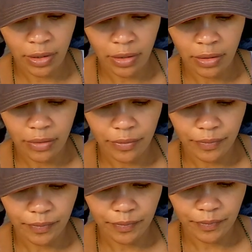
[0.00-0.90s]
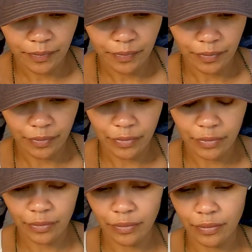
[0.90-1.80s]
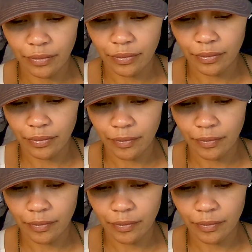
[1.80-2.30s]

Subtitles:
Nobody speaks.